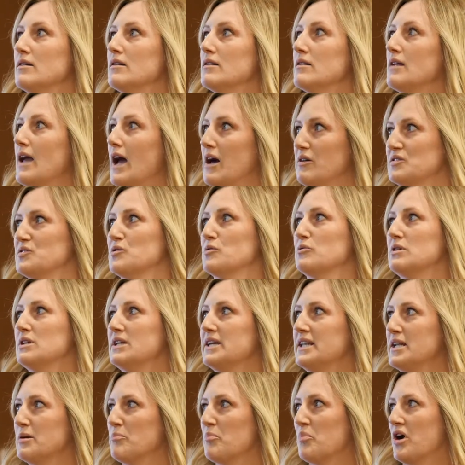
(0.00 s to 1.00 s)
household
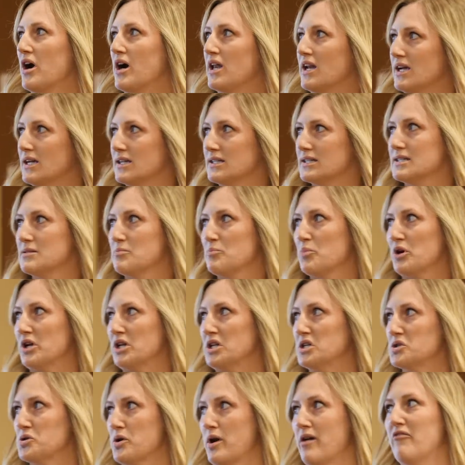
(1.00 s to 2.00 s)
cleaning products, pretty
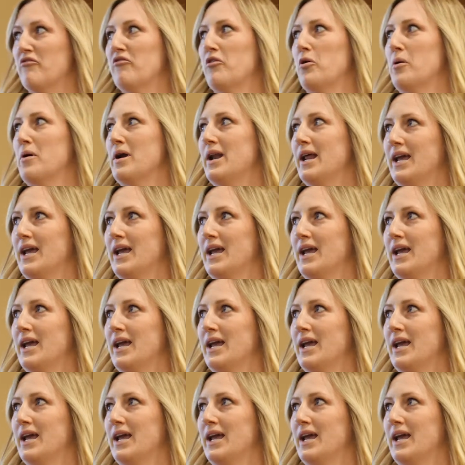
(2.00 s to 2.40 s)
straightforward.